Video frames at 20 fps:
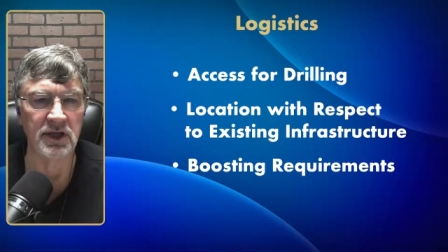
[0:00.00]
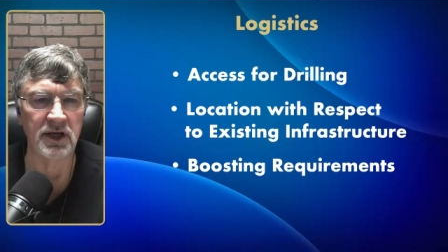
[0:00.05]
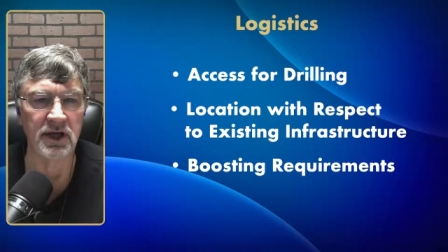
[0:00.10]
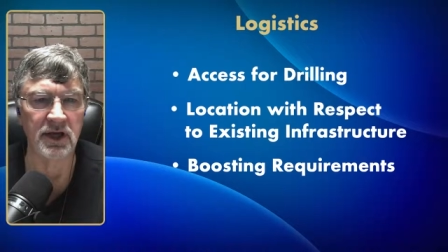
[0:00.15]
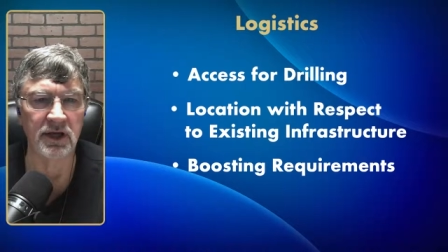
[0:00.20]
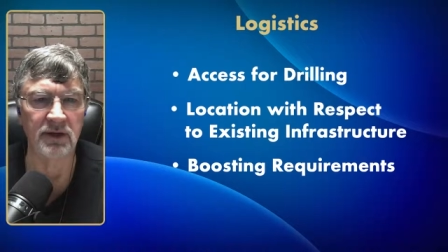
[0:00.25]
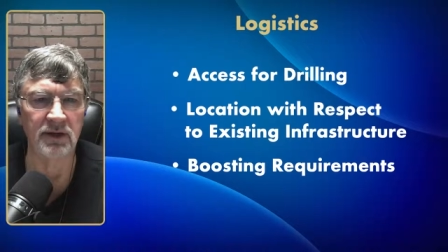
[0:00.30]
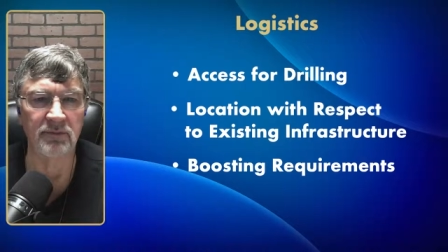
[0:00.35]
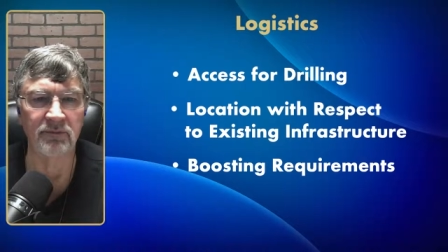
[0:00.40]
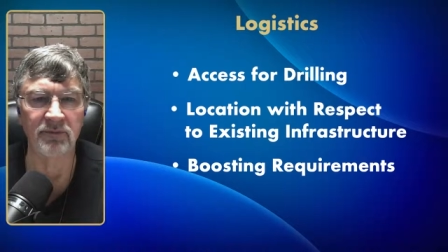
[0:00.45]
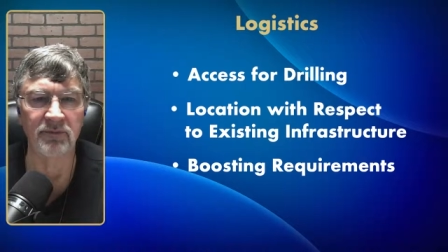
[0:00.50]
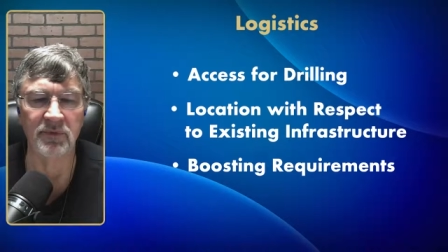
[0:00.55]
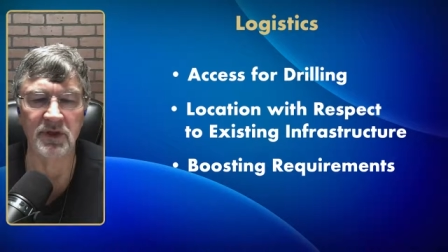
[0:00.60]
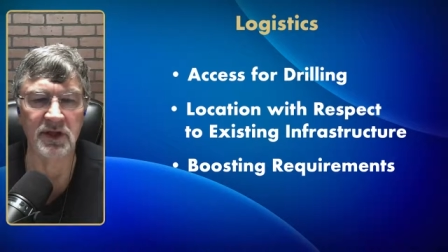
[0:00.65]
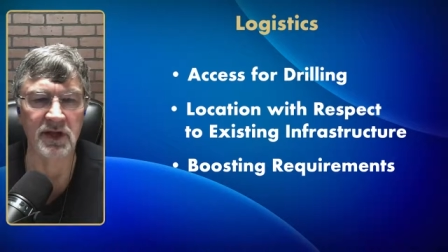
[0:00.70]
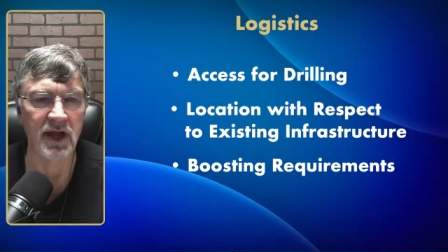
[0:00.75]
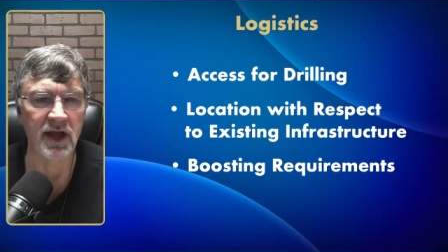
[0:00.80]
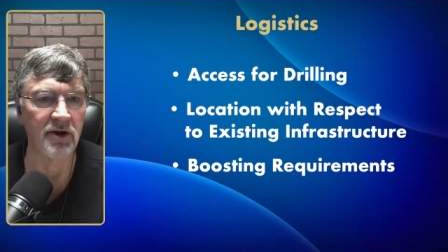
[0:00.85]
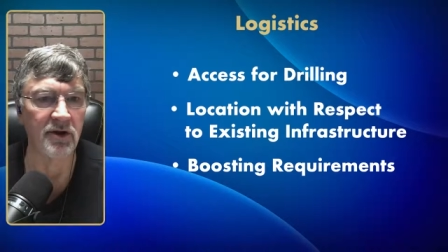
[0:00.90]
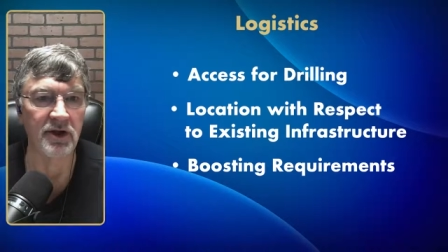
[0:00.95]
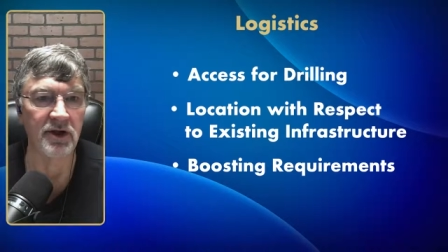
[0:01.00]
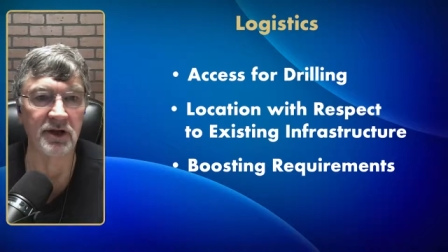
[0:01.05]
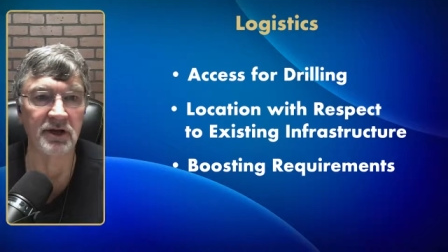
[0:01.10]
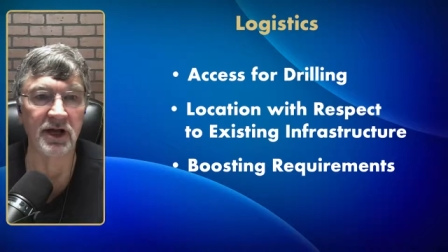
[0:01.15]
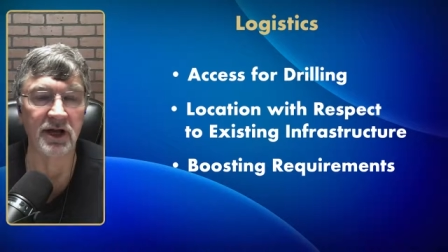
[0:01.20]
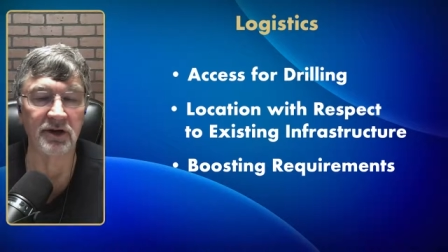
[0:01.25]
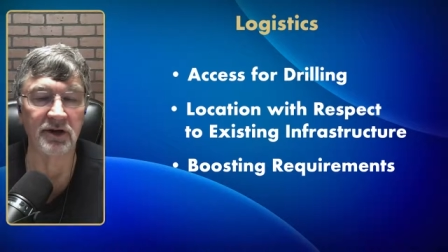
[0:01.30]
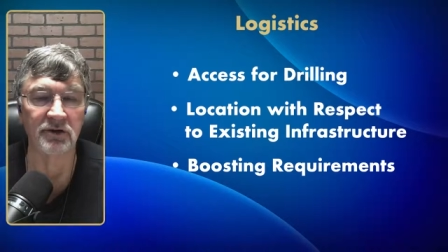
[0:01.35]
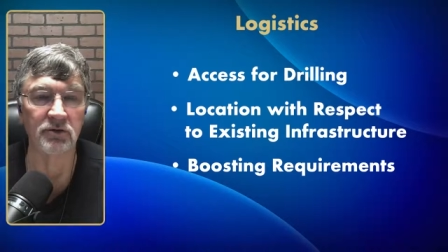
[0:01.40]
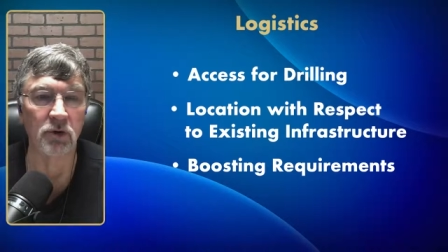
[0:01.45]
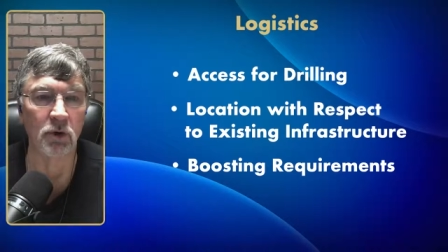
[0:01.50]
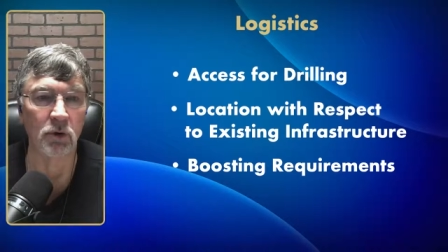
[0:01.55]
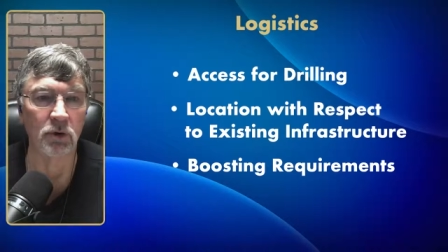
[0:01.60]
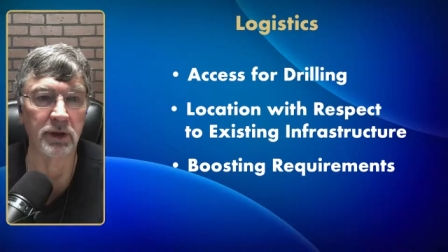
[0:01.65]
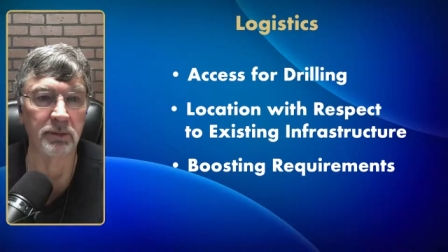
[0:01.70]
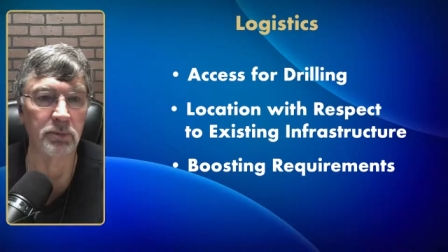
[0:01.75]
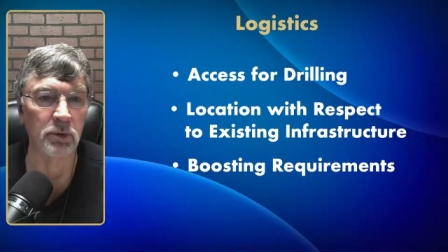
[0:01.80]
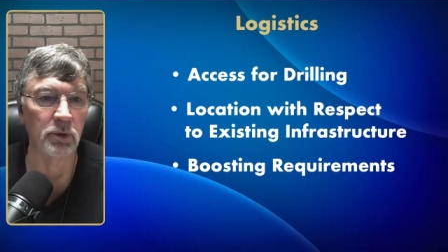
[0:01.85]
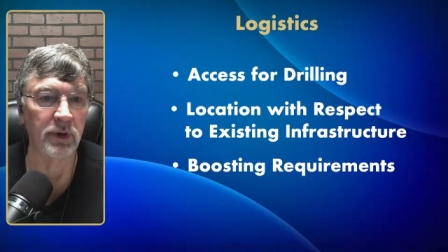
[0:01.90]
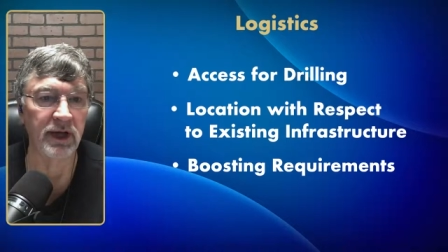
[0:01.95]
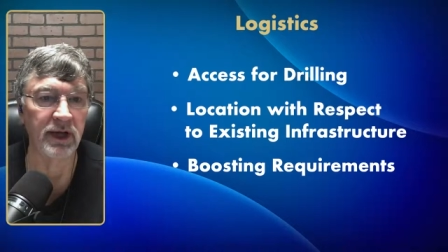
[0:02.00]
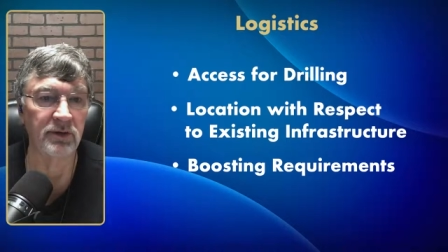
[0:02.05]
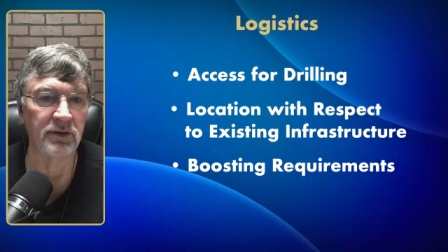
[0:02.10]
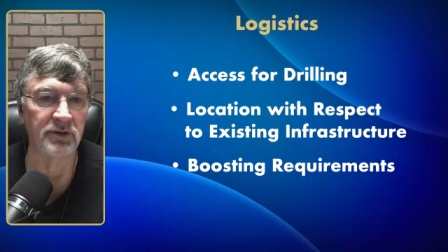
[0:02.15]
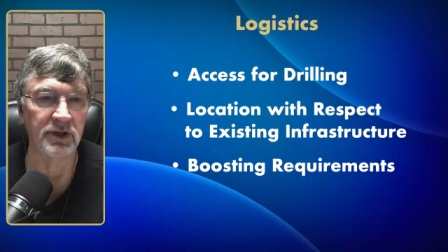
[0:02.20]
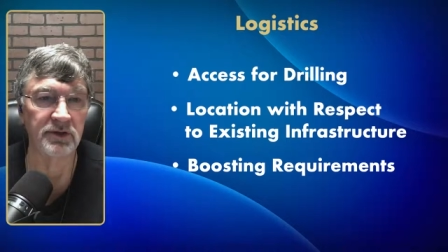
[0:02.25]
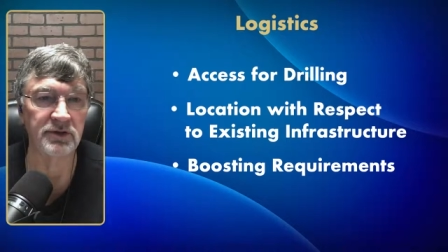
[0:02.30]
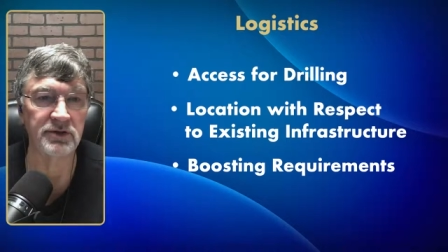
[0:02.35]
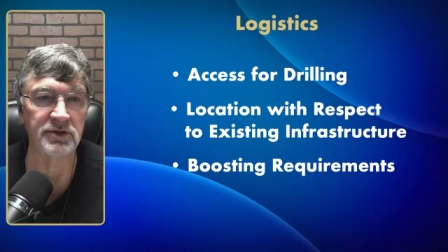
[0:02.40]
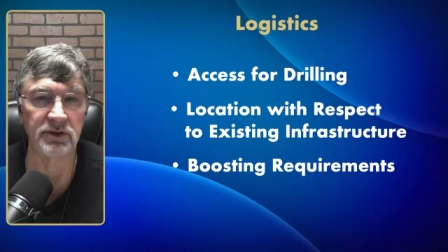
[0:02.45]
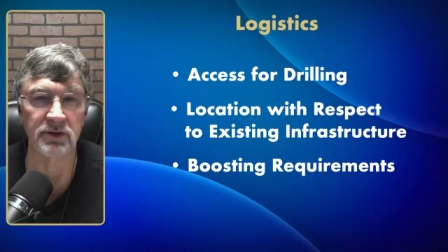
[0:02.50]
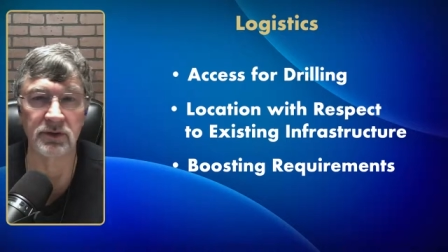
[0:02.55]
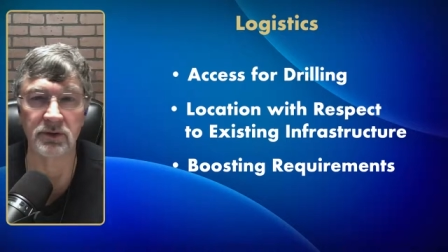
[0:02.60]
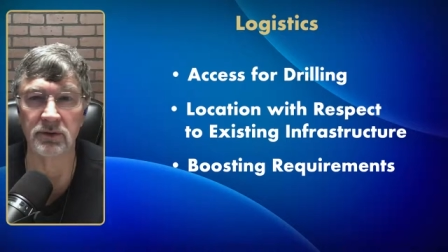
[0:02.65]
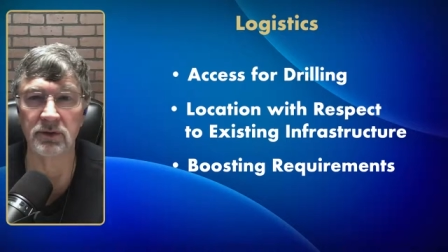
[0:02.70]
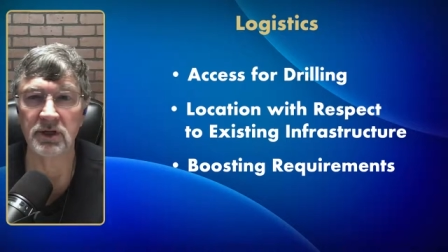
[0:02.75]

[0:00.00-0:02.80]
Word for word: the area had kind of grown up around it.